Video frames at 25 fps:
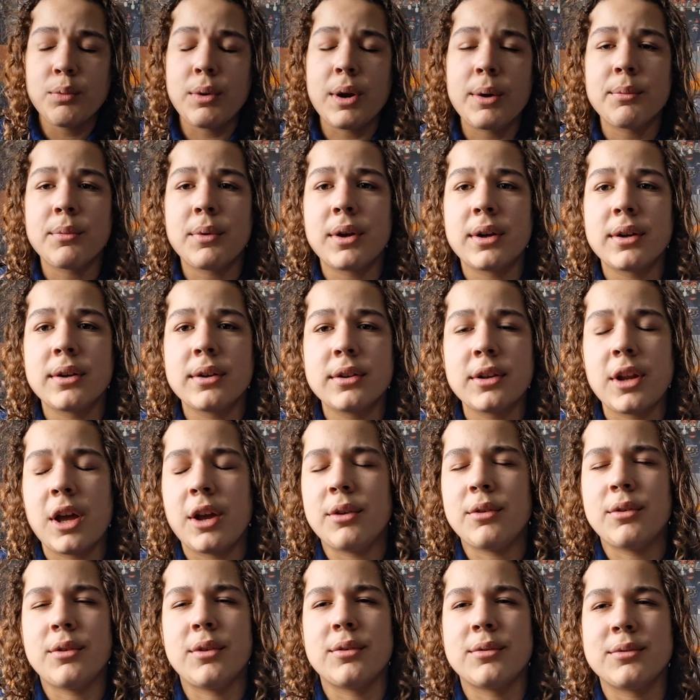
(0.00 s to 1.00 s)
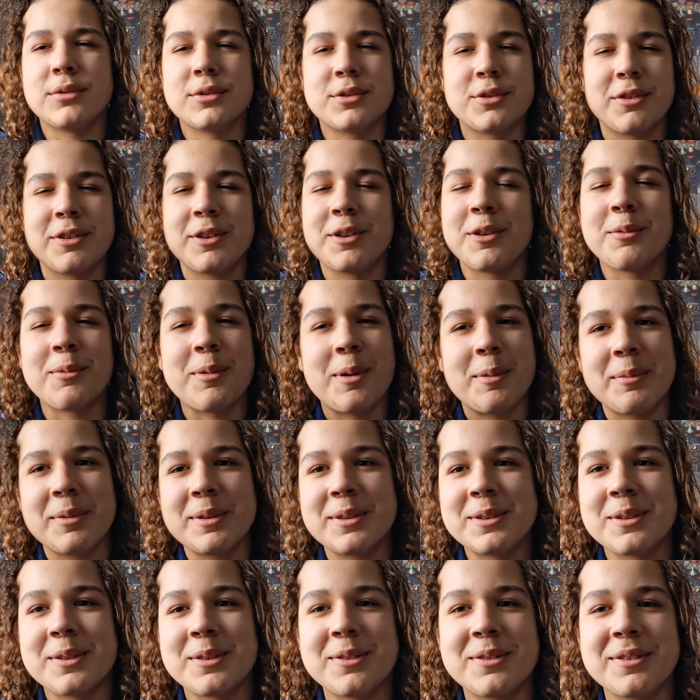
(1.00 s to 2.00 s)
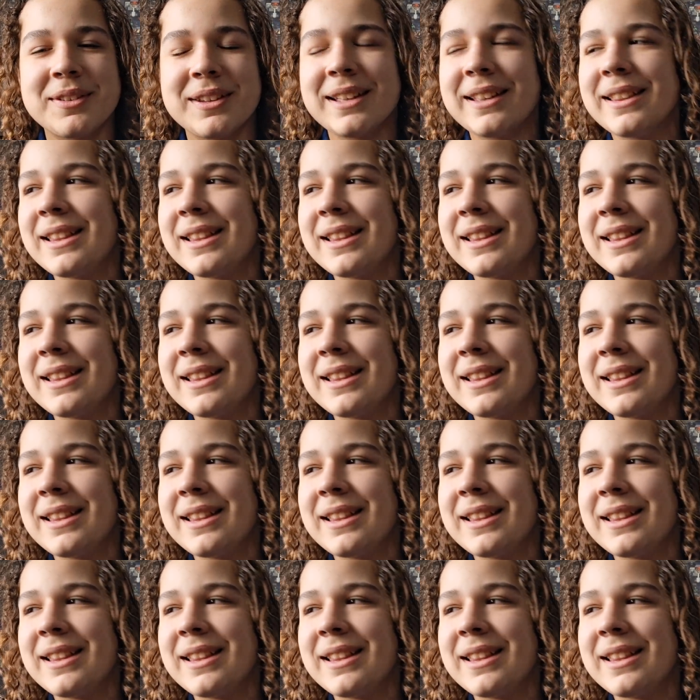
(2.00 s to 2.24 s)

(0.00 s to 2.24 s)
1123.